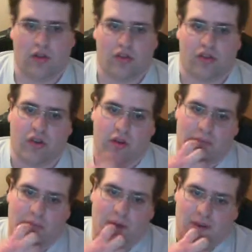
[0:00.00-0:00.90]
So,
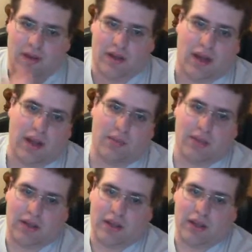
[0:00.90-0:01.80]
Brittany and I have
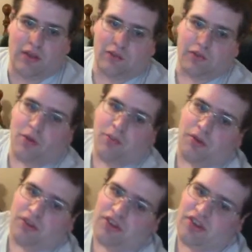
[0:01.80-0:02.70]
been together for
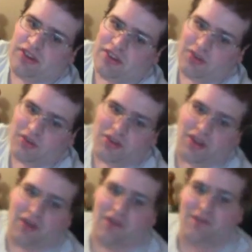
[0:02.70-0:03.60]
almost 6 years
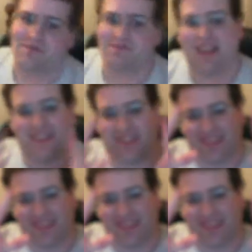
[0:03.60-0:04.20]
now. That's